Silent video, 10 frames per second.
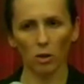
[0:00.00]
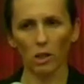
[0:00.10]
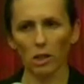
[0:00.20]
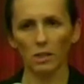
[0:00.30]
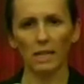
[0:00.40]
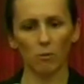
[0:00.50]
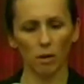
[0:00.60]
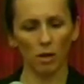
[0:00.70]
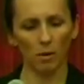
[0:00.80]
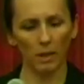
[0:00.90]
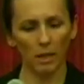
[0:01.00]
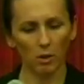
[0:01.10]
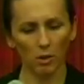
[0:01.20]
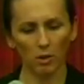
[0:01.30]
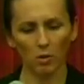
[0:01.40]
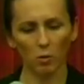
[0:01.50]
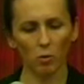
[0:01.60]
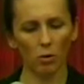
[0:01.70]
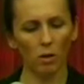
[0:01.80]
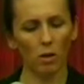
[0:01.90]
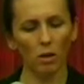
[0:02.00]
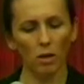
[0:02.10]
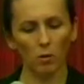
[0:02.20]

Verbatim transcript: contact with lawmakers or